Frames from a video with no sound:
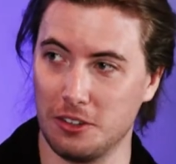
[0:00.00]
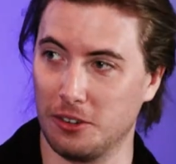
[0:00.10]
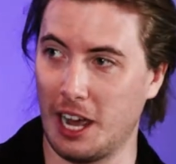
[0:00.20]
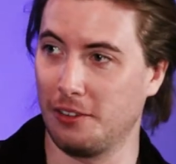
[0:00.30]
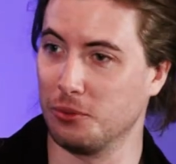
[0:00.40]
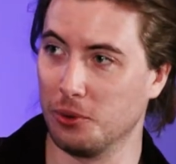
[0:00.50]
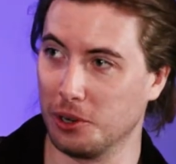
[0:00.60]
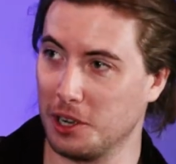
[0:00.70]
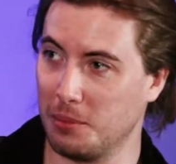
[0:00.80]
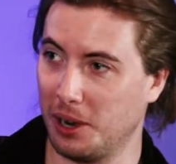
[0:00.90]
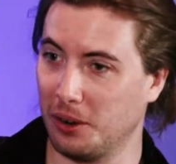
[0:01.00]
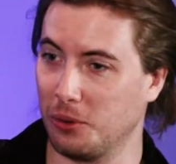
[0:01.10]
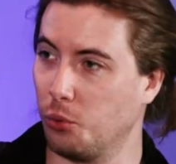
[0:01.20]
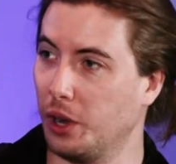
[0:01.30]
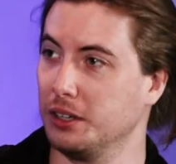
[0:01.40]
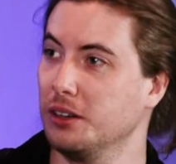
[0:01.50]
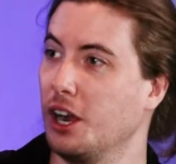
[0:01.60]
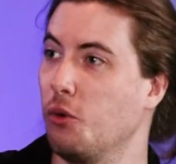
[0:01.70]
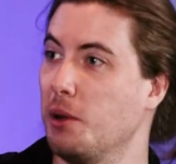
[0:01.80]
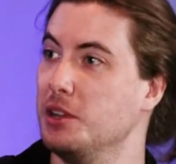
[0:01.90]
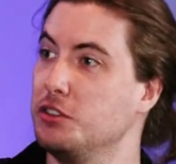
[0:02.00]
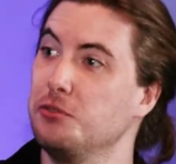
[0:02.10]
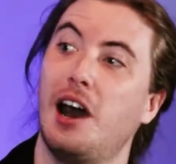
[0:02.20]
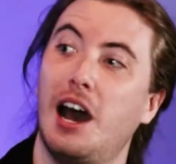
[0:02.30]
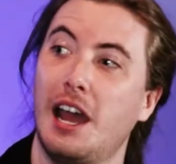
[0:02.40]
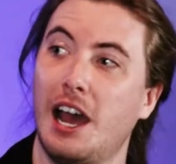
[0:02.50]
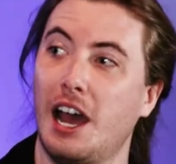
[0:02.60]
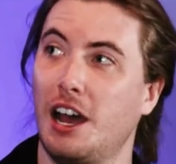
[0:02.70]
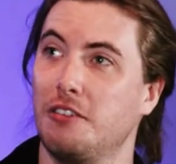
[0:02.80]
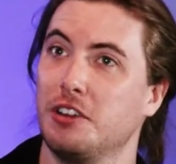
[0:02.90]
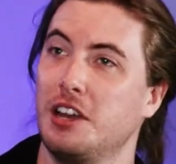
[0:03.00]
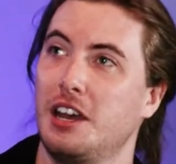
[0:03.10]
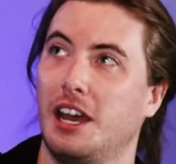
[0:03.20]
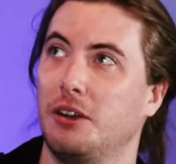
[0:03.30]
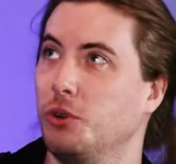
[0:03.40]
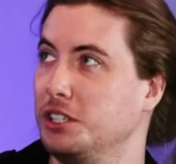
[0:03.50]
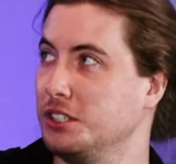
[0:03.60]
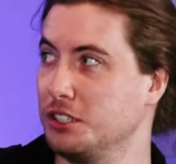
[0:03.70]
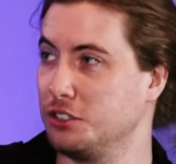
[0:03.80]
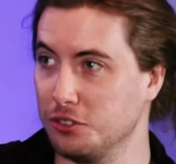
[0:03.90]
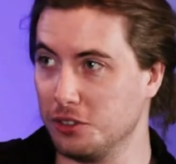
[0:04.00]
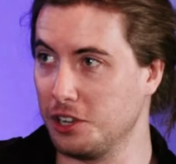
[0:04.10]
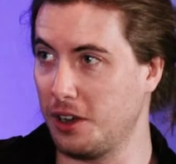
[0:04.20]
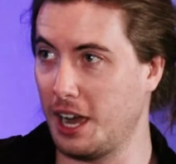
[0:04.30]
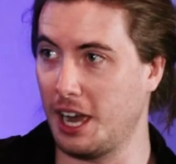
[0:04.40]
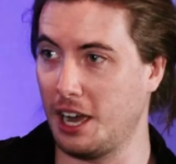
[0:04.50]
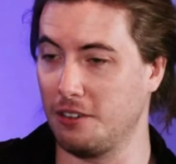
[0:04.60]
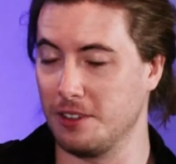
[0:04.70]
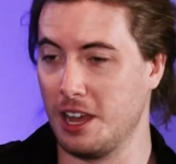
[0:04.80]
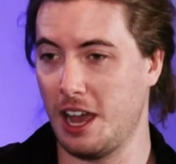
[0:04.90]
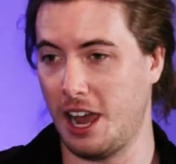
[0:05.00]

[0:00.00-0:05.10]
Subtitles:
You don't have to worry about what equipment do I have and what does the studio have